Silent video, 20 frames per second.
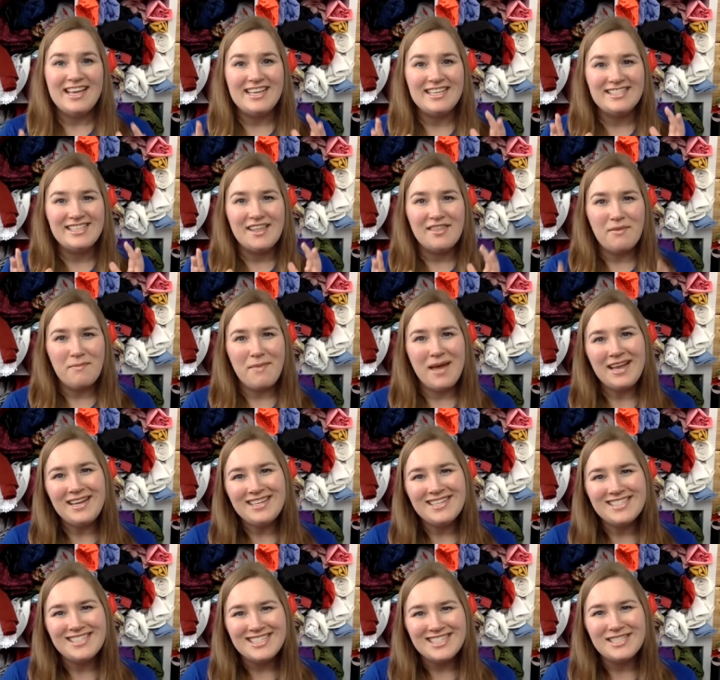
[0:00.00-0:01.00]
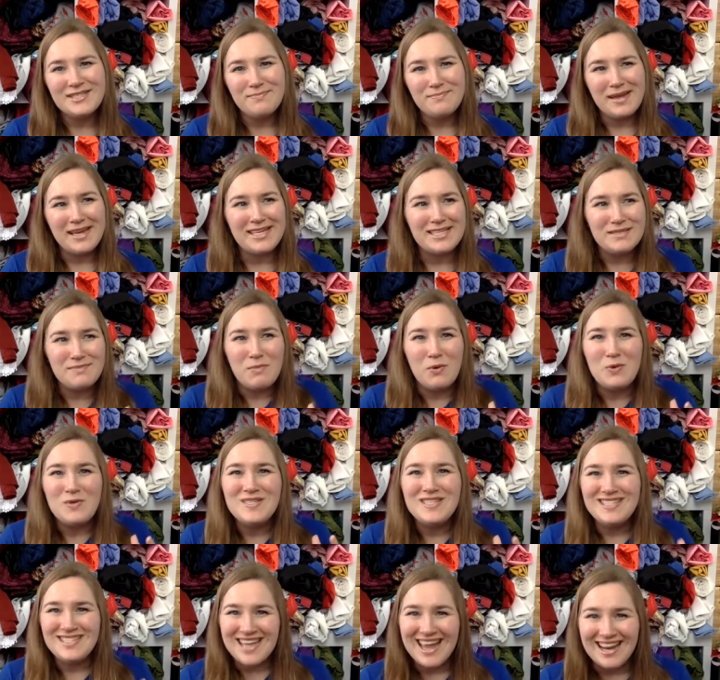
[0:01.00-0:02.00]
is that the manga just makes more
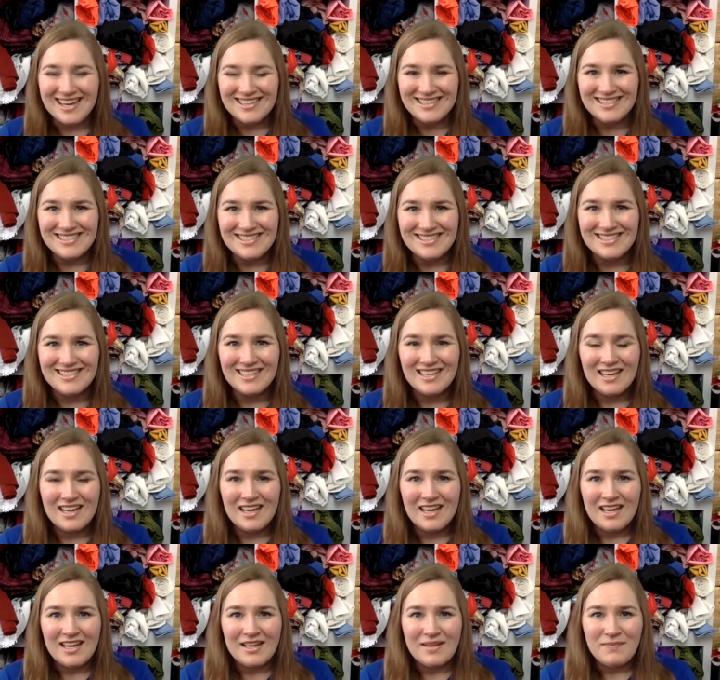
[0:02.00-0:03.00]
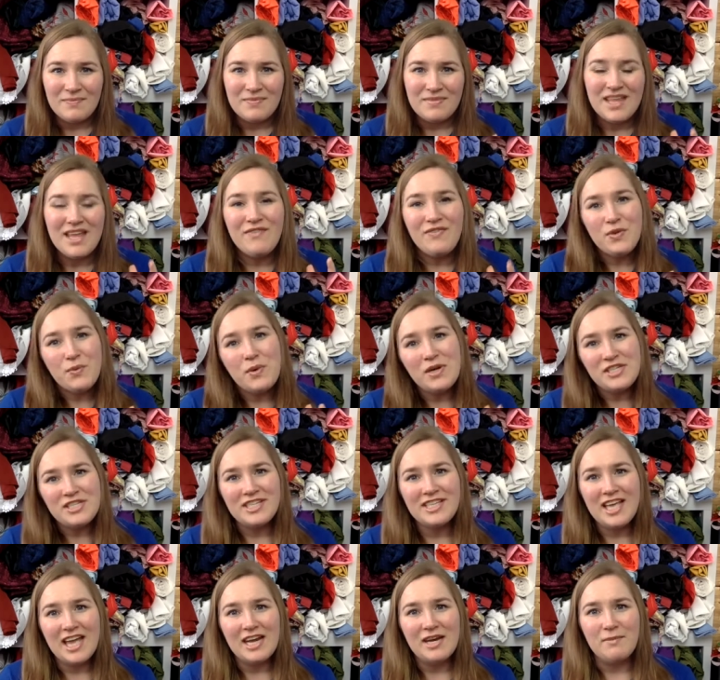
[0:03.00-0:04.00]
sense. If you watch
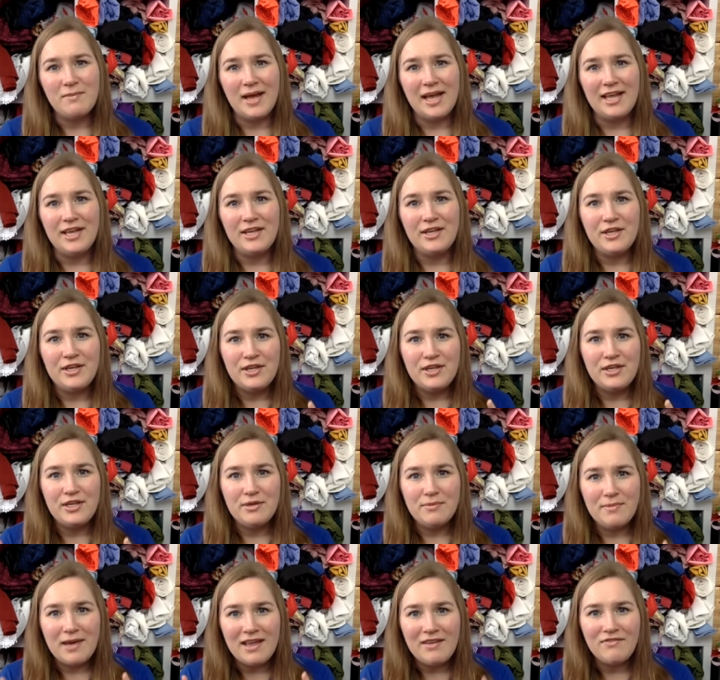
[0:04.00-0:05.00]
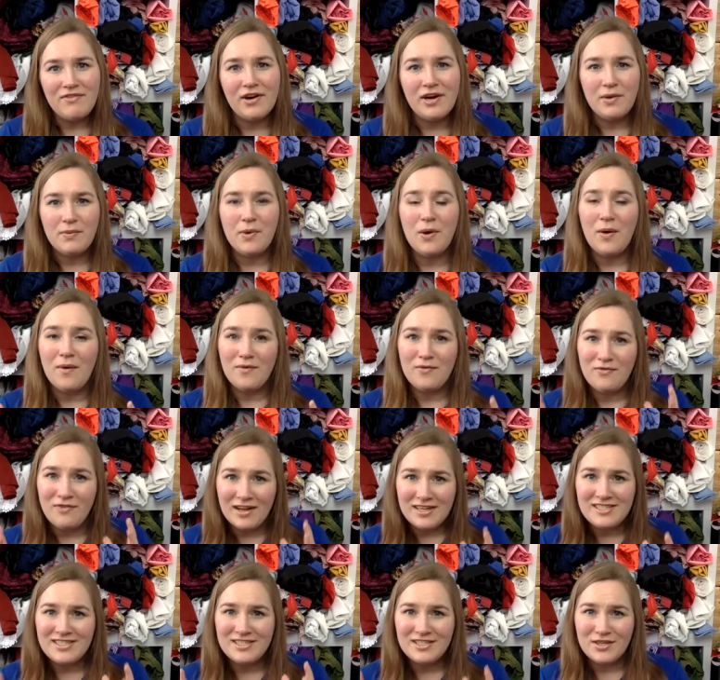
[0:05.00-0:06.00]
the anime, you may very well
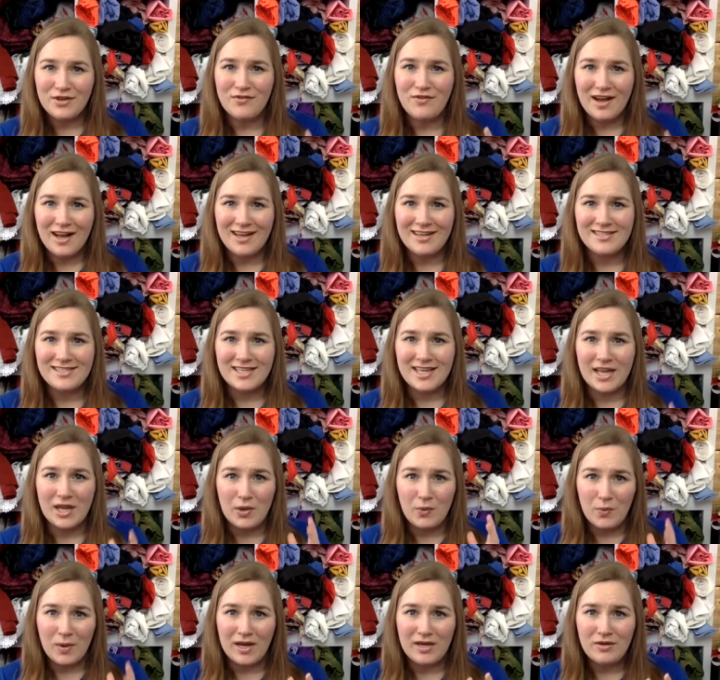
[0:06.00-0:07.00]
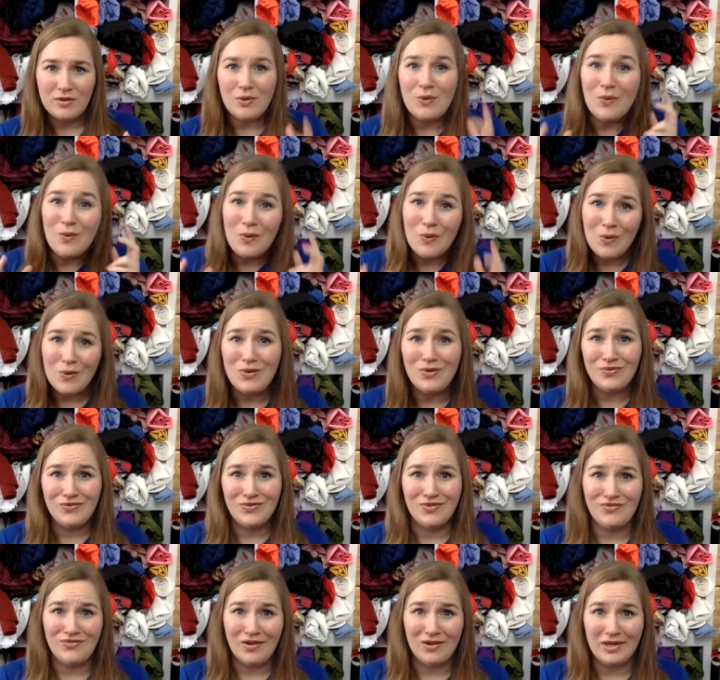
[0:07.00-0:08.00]
find yourself asking one or all of
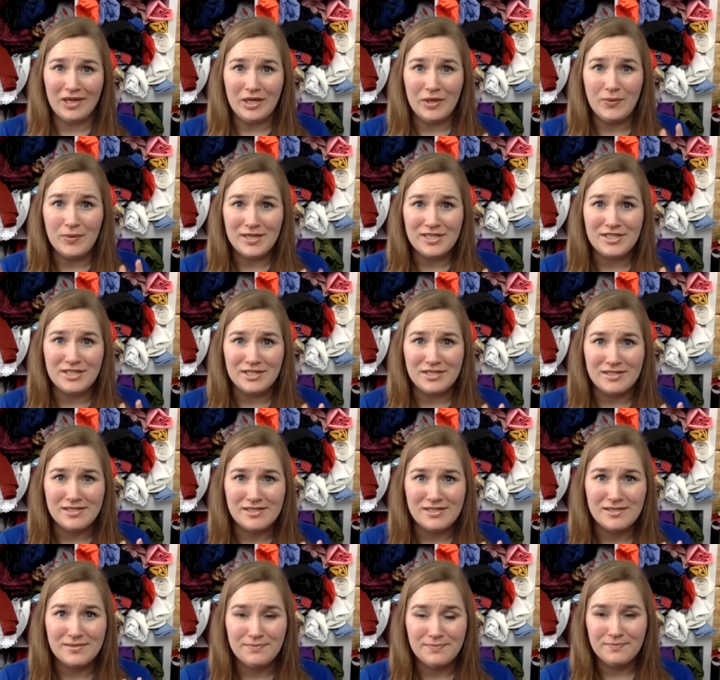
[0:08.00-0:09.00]
the following questions.